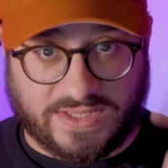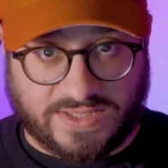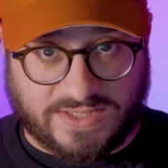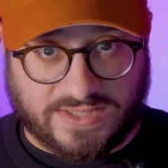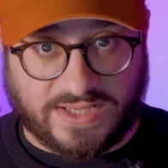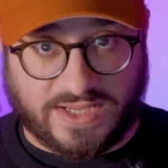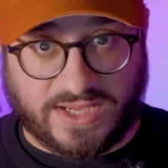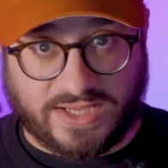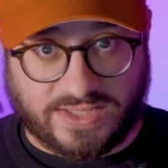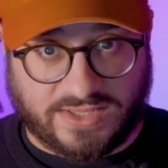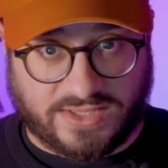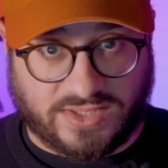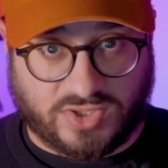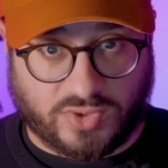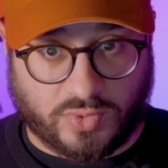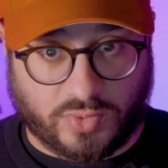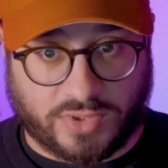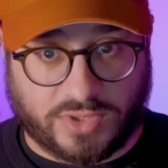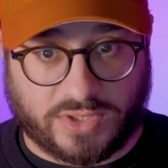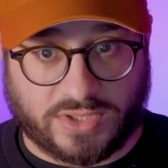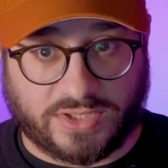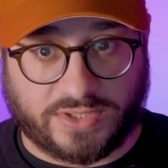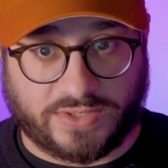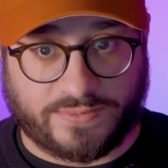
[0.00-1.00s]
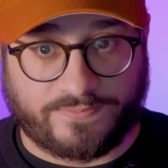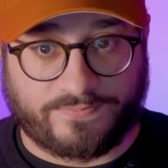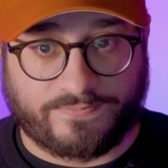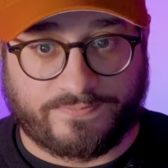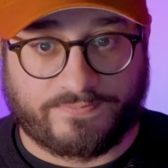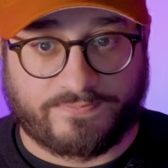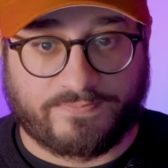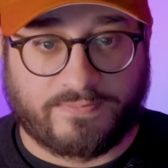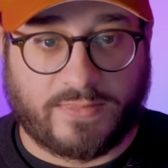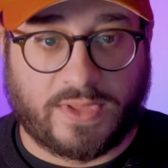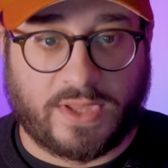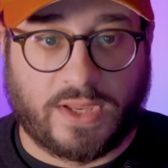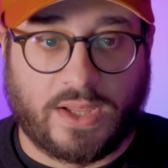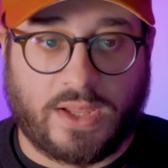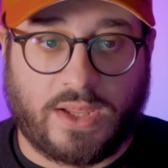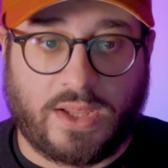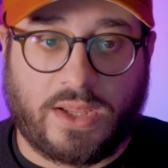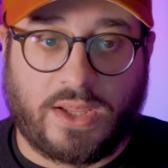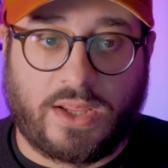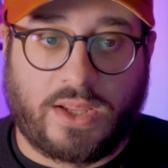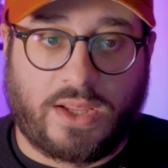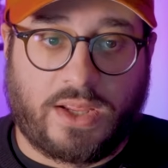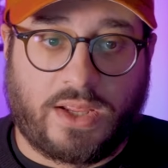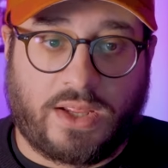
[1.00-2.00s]
this case shortly.
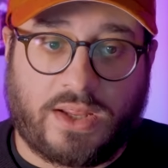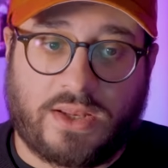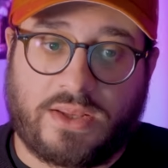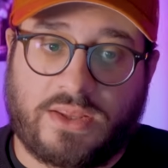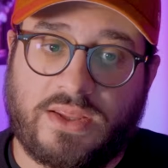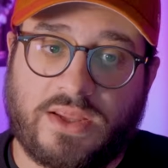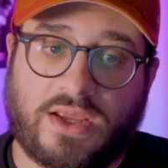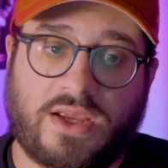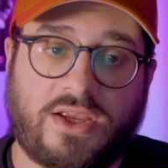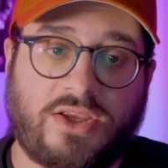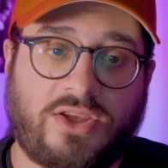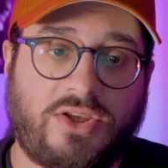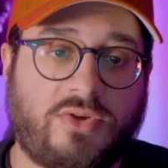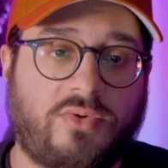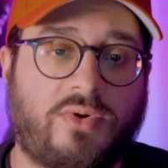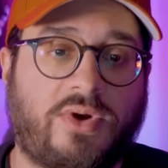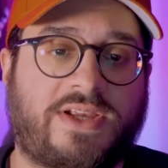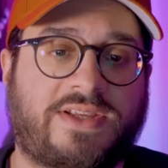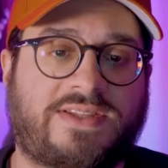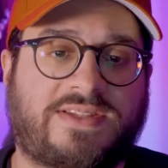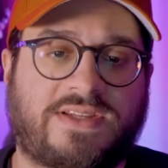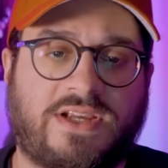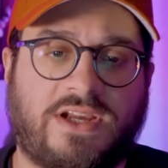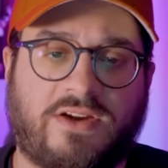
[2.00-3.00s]
The US